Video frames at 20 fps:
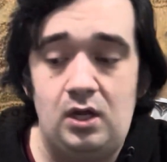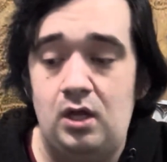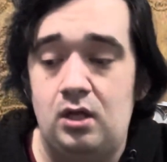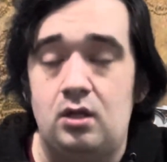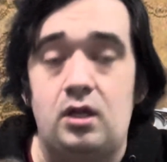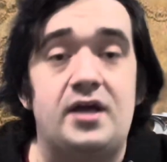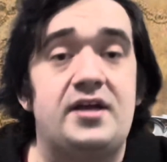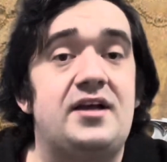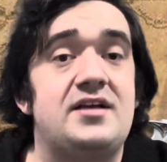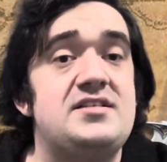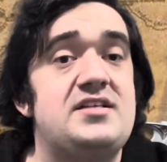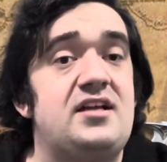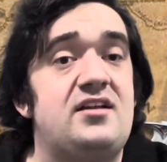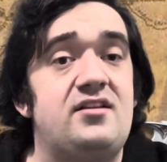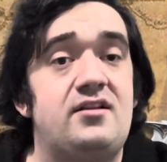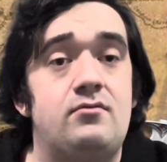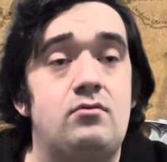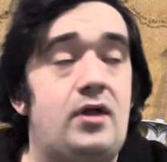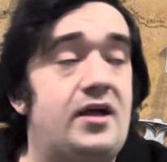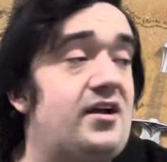like I've
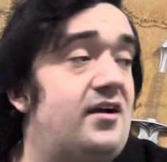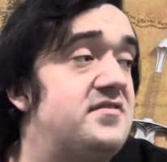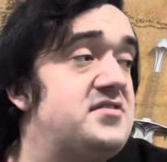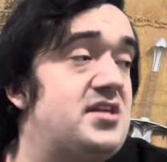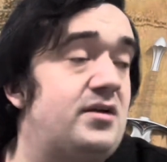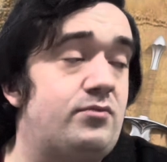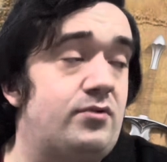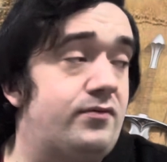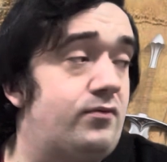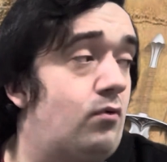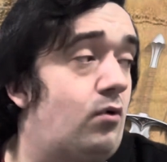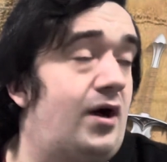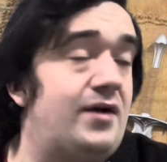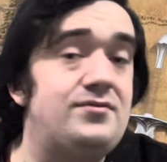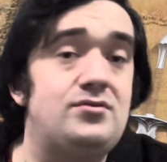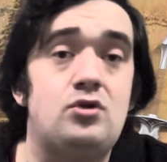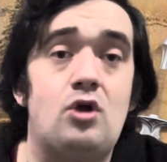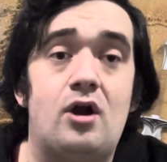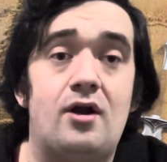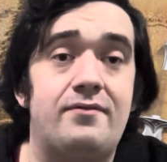said before,
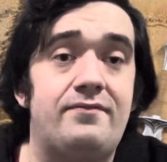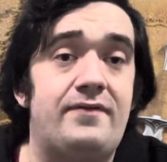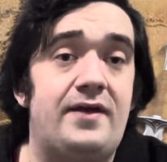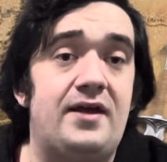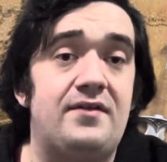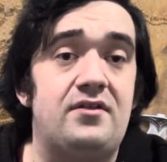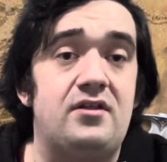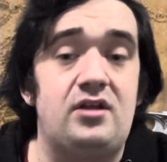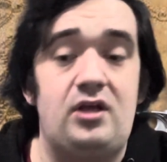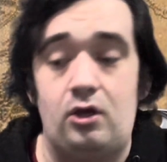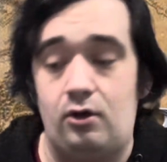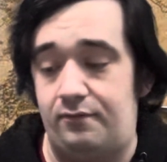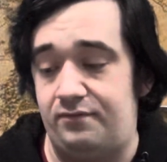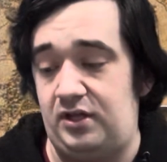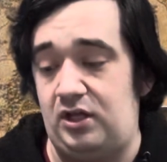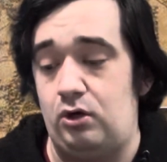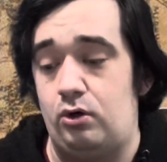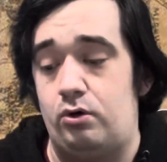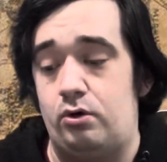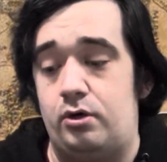I'm not a fan of the
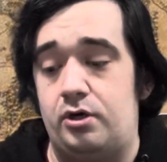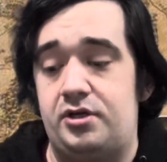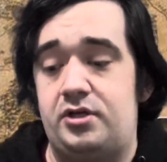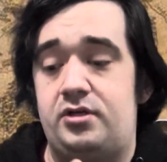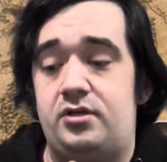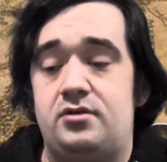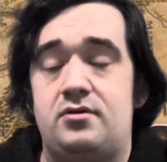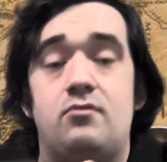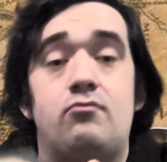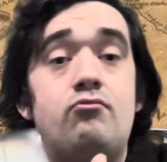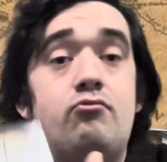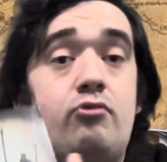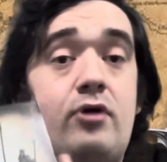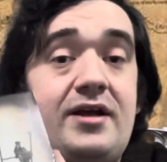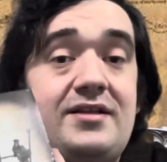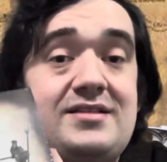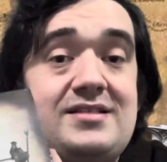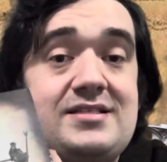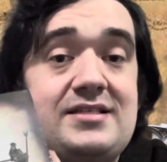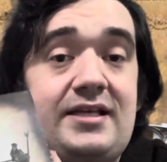Uruk
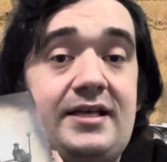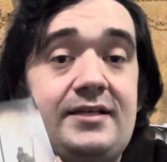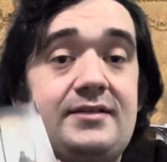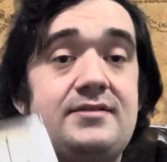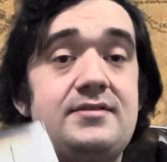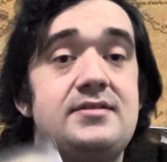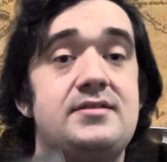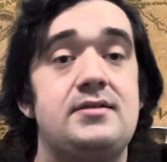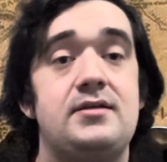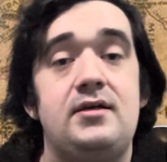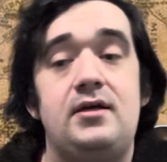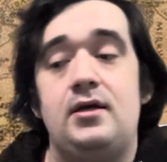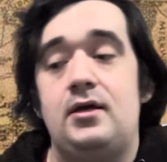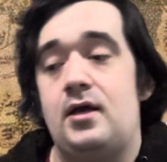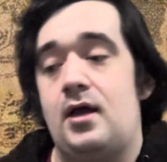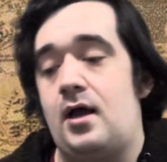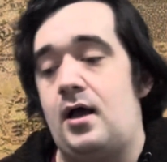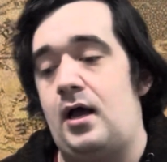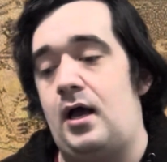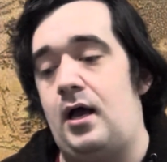red skins
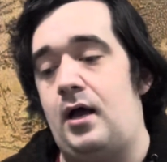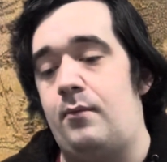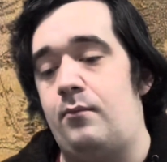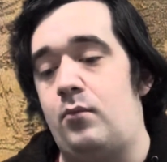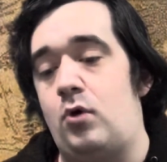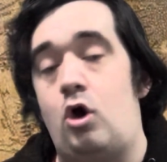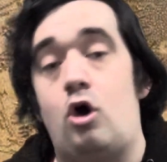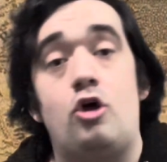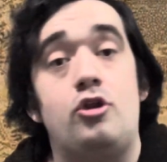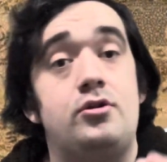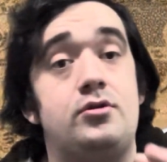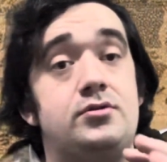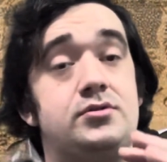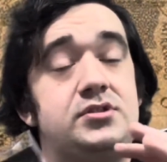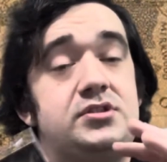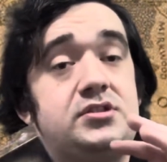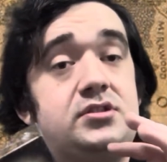on